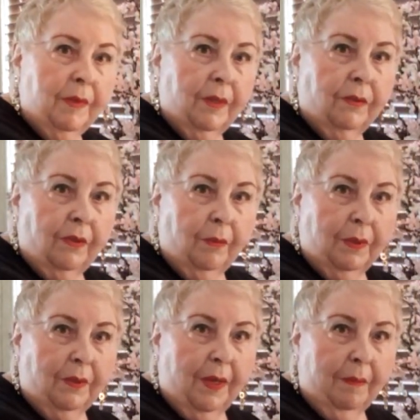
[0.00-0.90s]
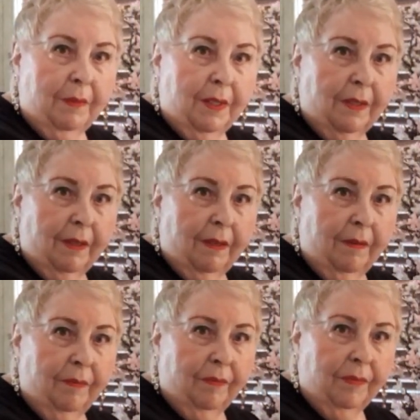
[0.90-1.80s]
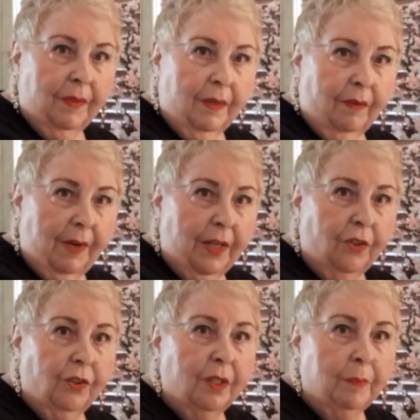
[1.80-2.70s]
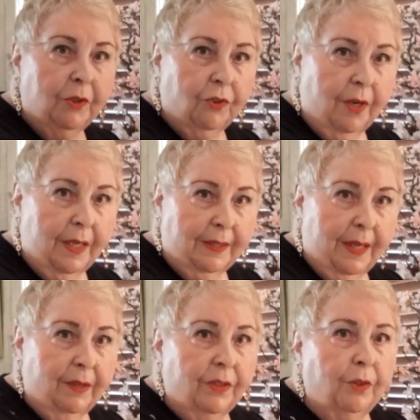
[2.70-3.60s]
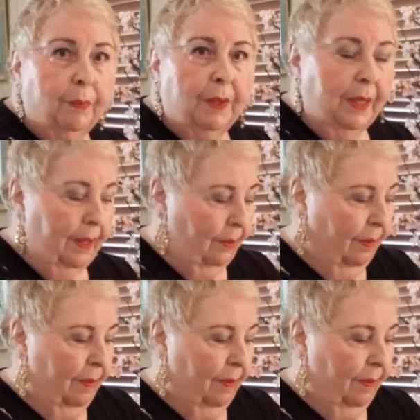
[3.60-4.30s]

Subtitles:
You see what's happening there? All right, you're going to be trying that on your piano.